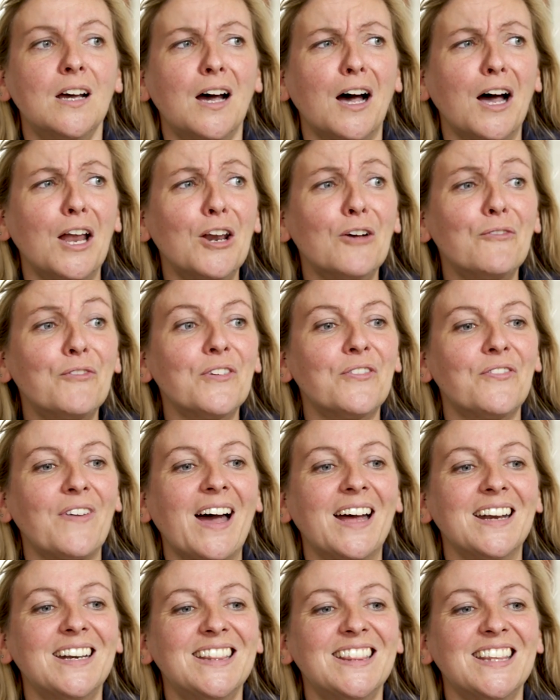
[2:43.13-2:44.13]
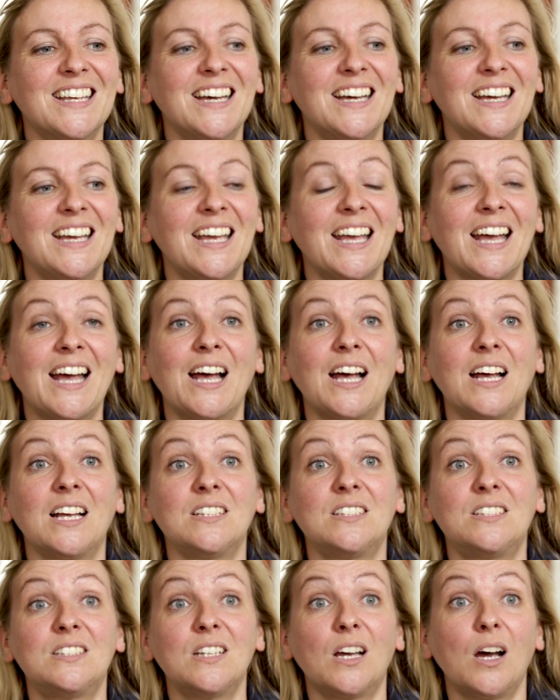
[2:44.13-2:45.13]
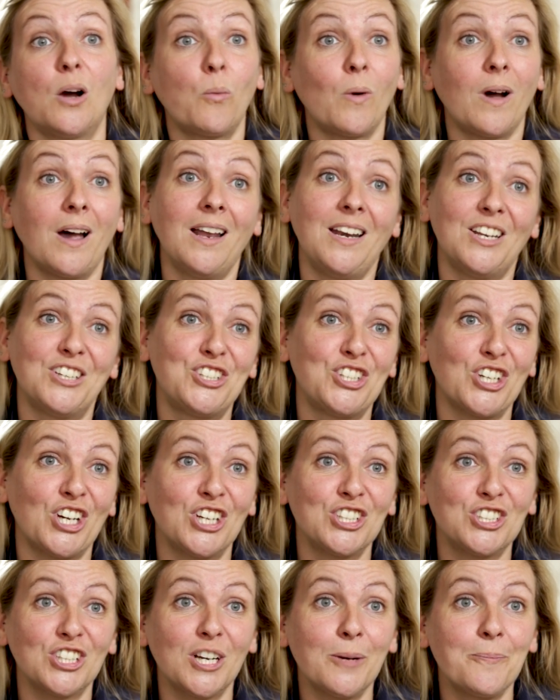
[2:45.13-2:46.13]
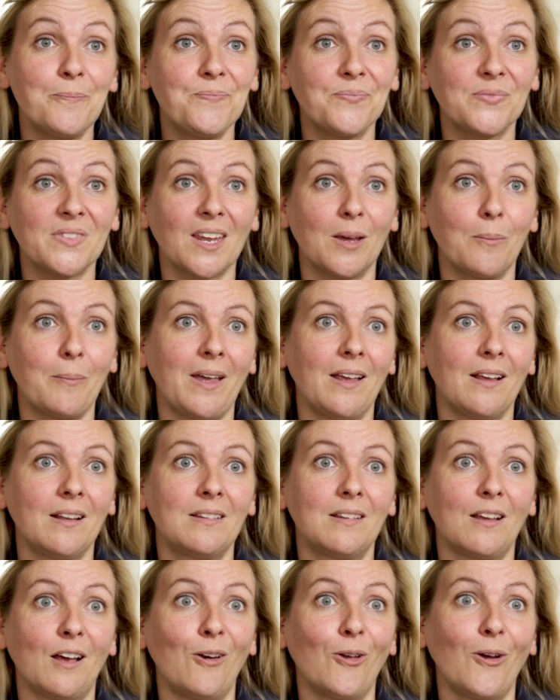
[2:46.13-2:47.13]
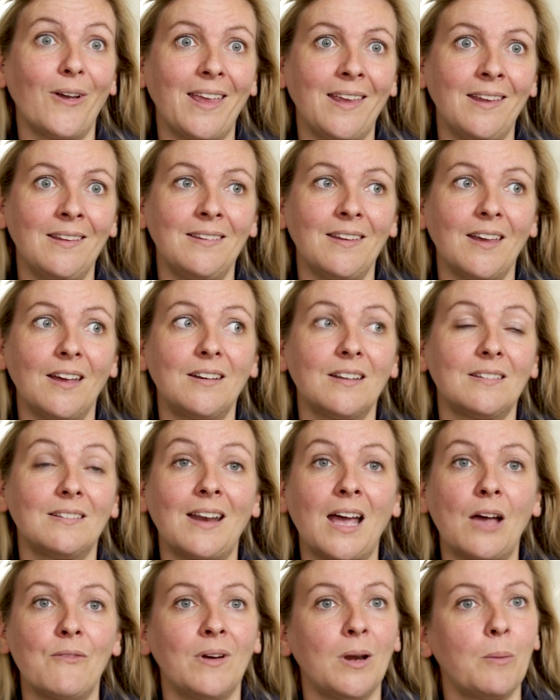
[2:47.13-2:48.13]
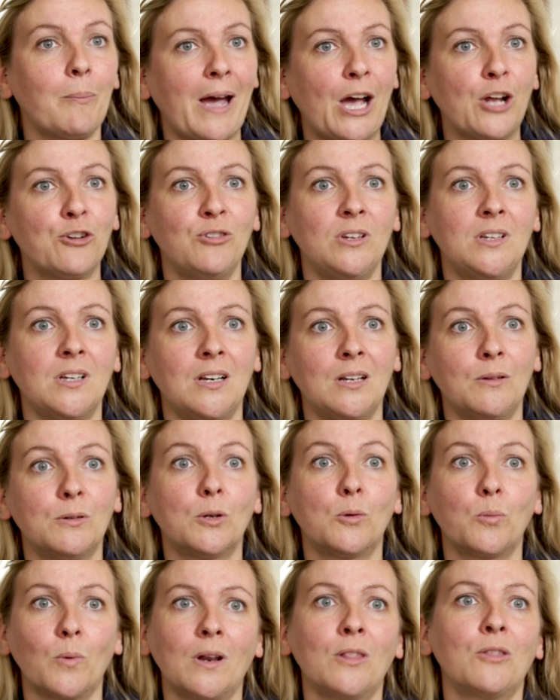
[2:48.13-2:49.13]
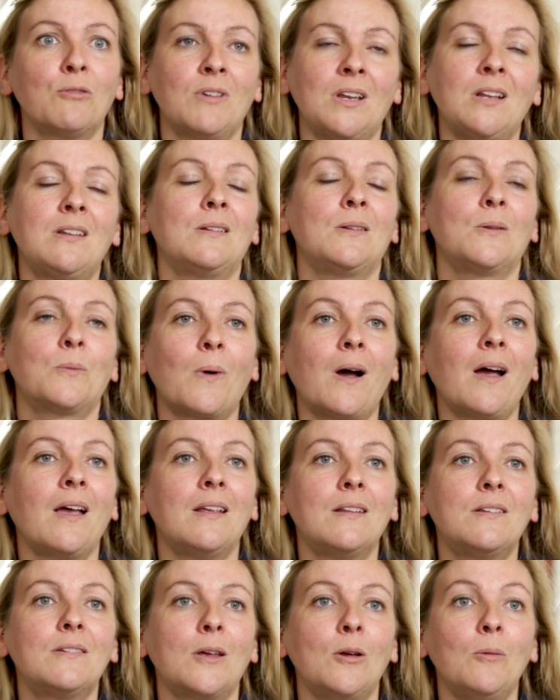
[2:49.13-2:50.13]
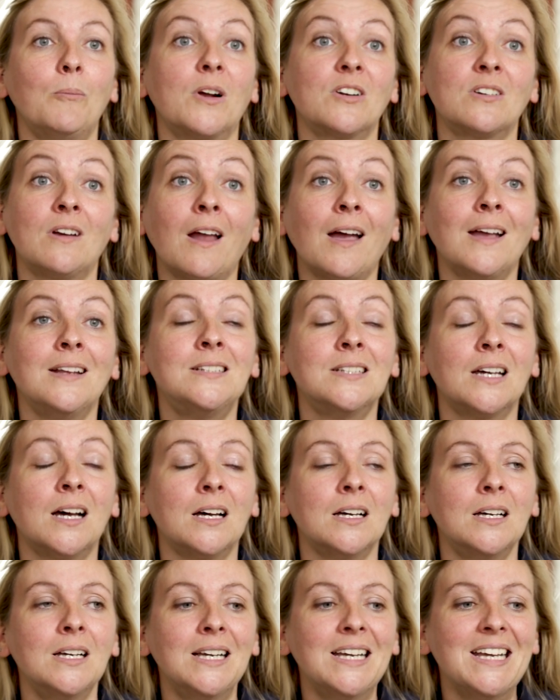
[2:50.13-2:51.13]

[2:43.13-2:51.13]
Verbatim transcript: I love the fact that it has a wireless charger. It makes it a lot easier. It doesn't have any batteries in it, which is one of the reasons why it's so much lighter.